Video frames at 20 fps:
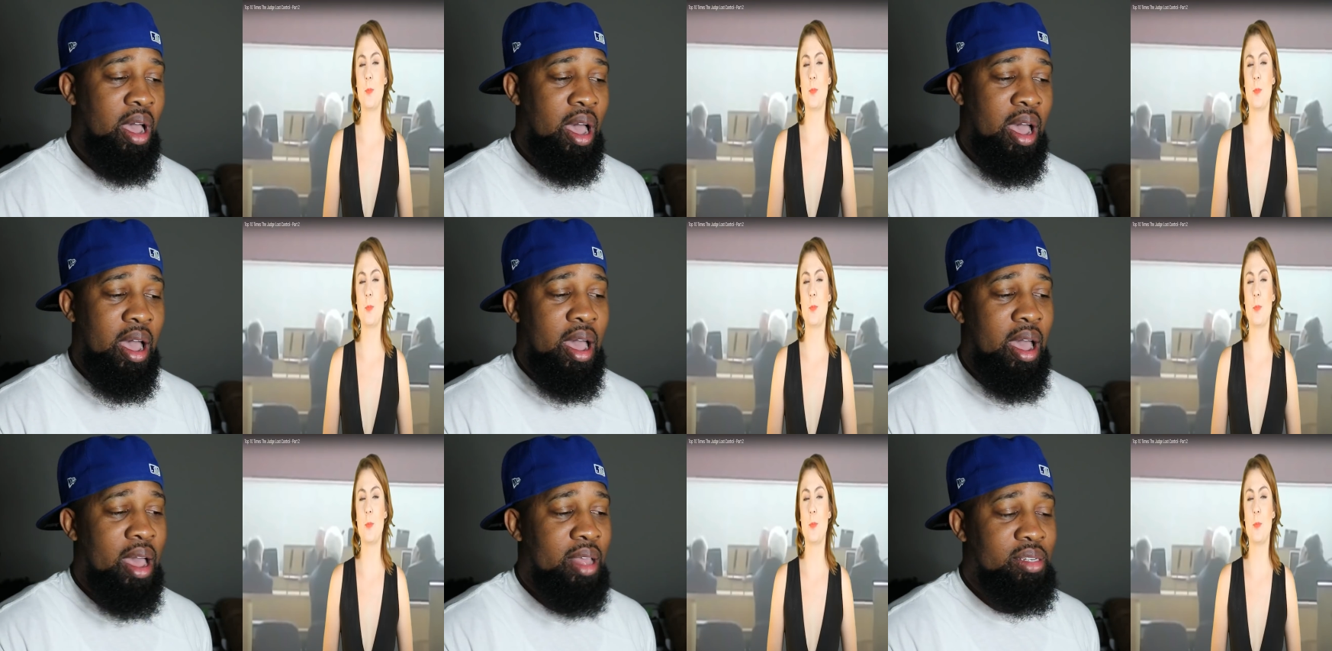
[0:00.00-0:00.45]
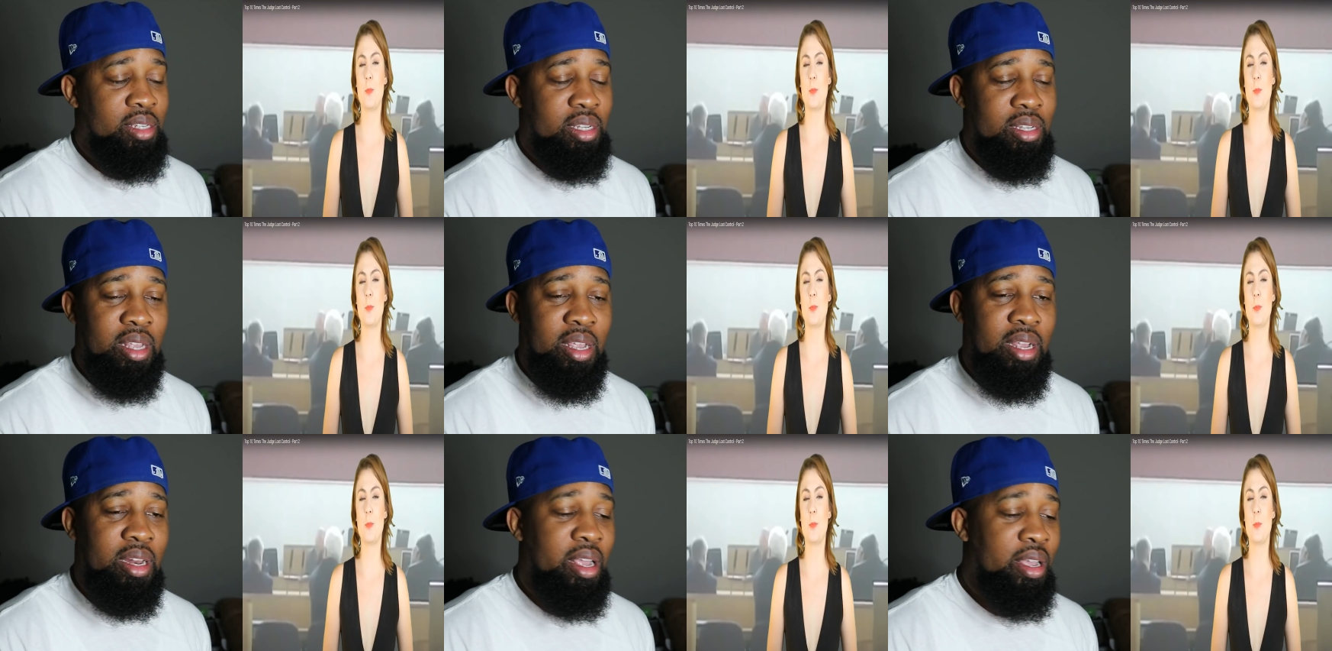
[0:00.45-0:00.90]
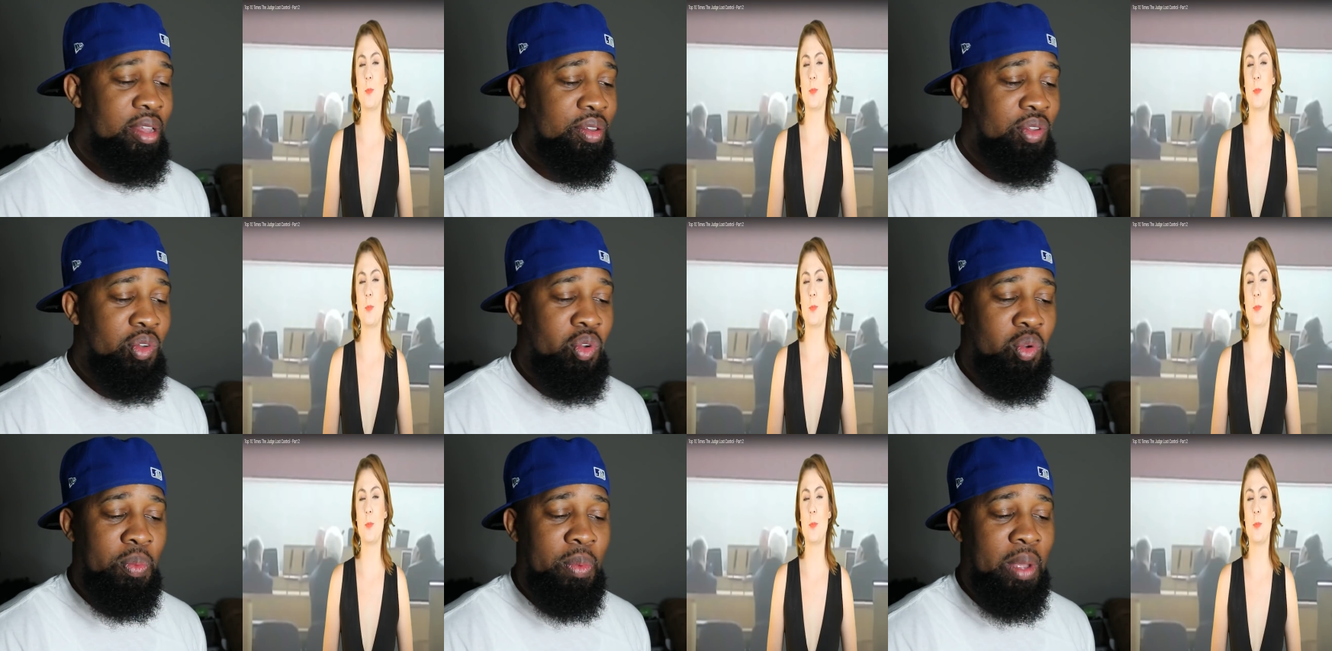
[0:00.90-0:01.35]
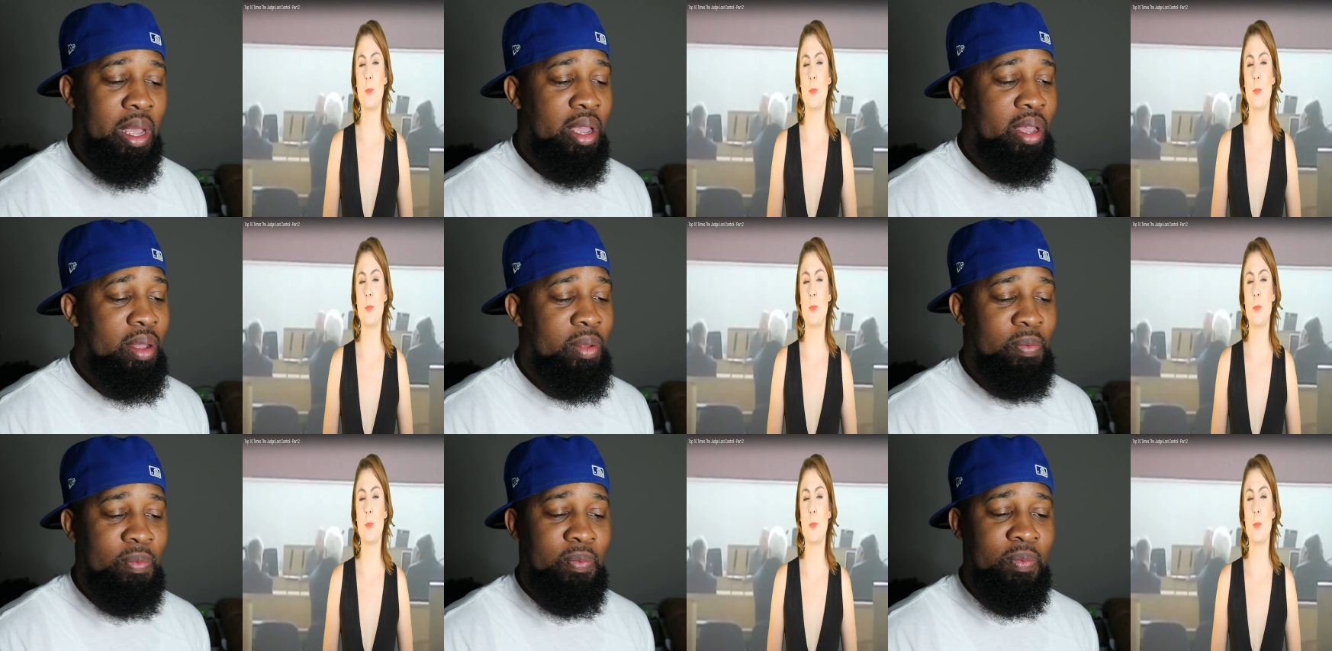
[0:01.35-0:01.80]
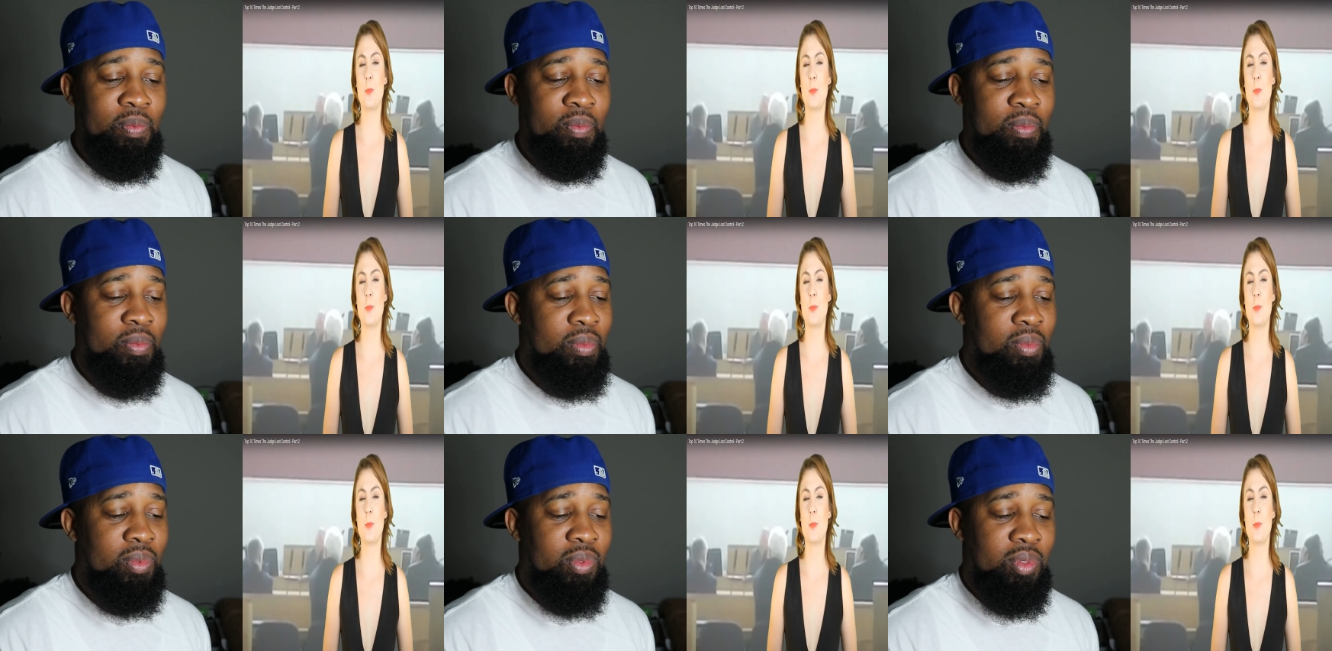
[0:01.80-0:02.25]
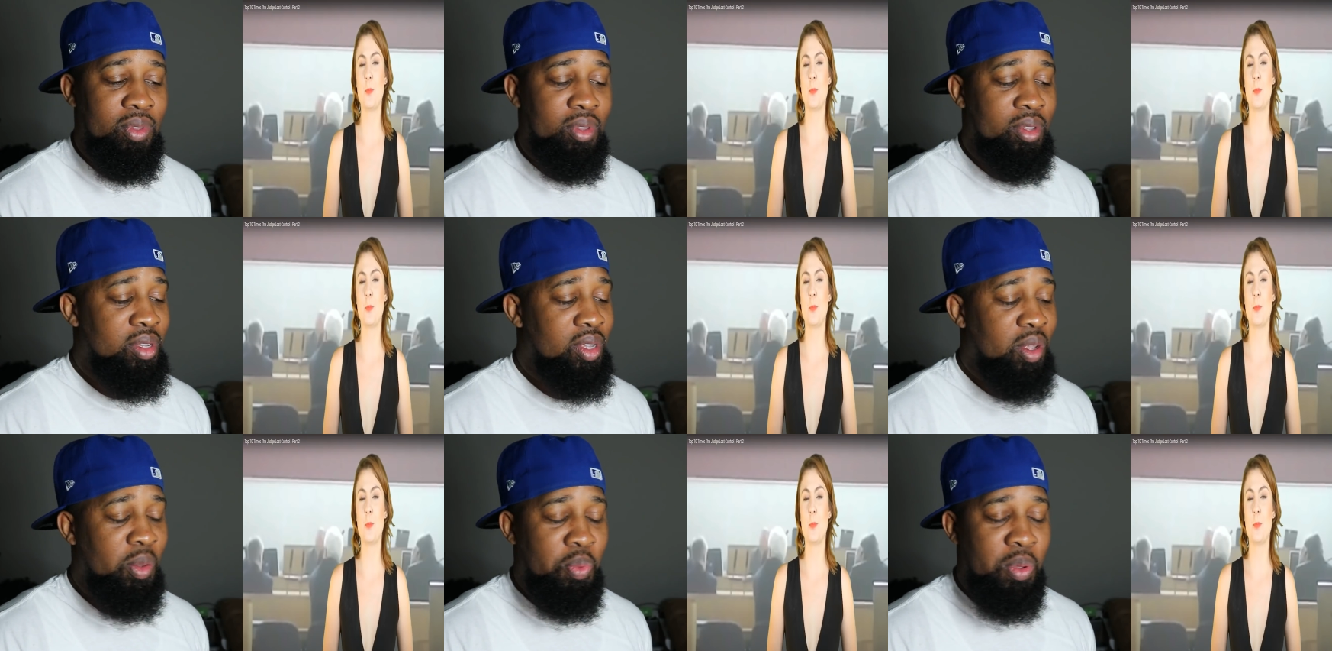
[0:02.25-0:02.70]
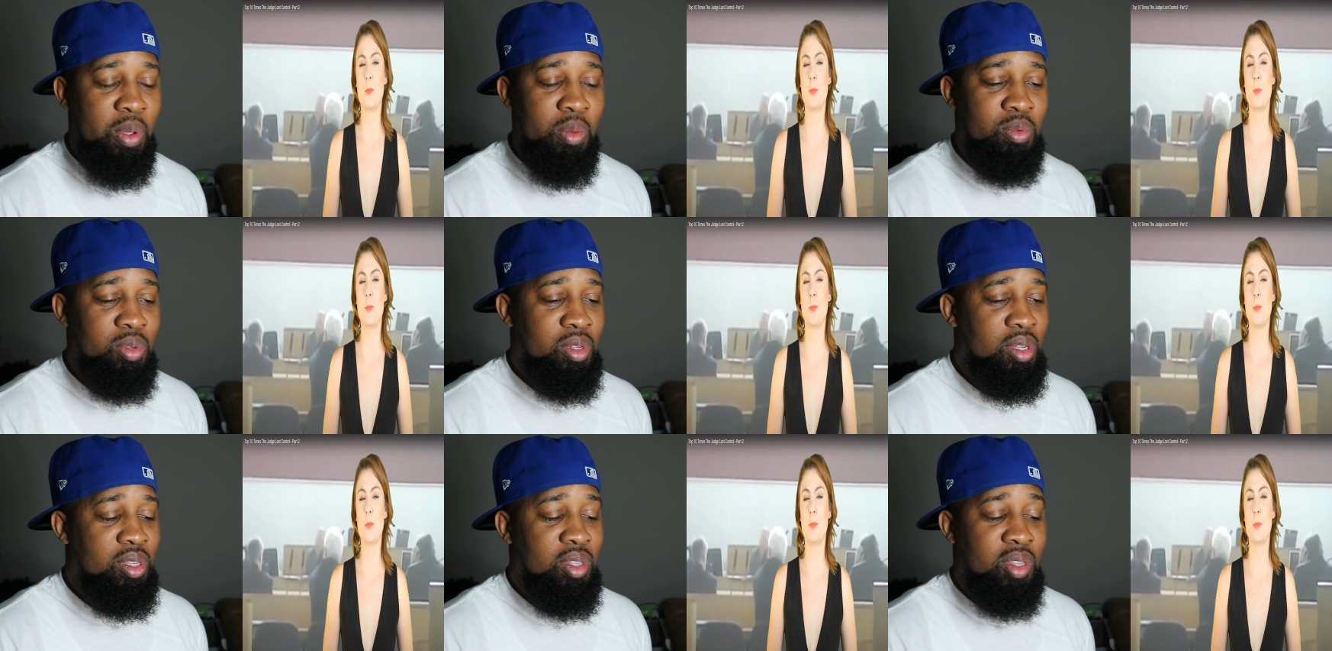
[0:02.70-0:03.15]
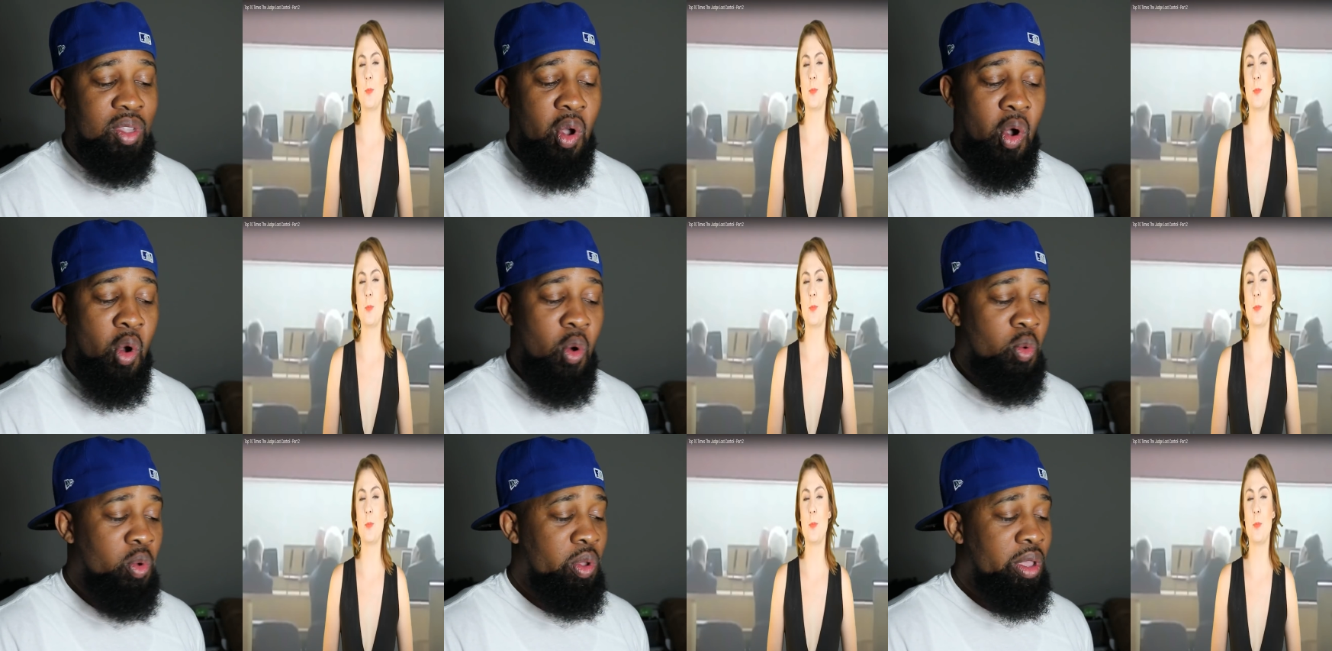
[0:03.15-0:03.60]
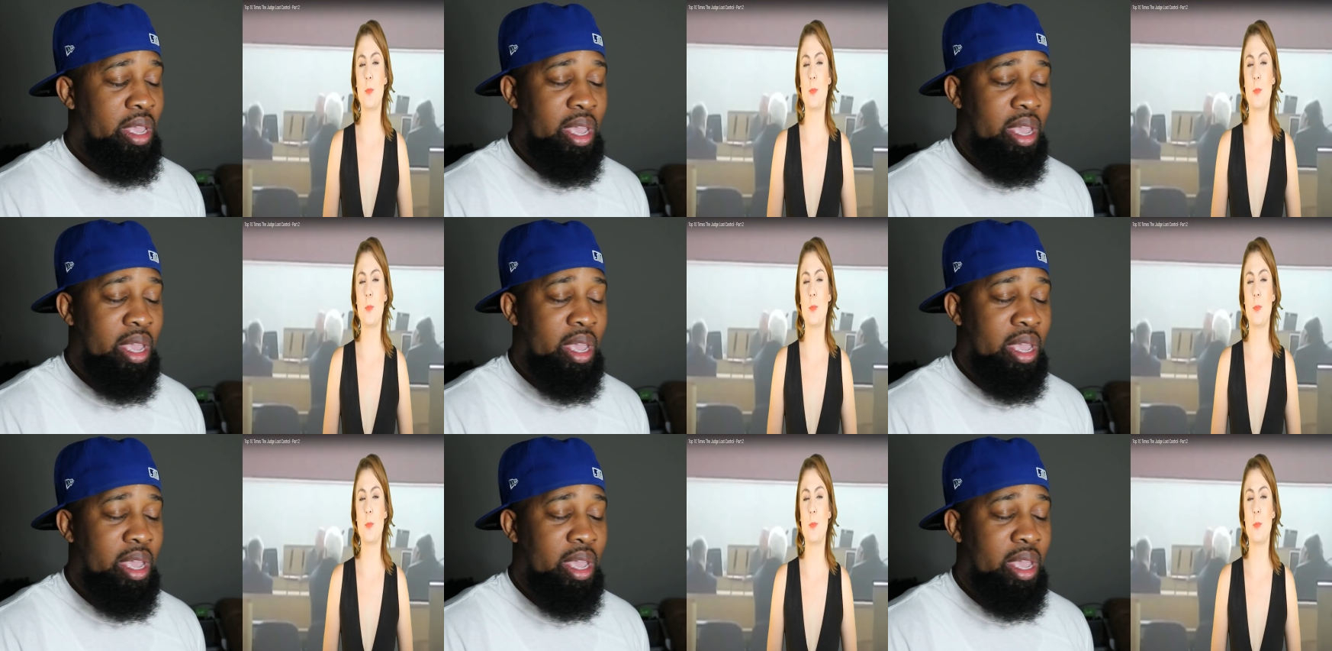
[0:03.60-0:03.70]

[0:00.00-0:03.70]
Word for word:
Speaker 1: I, I just think they do, man. Some people just don't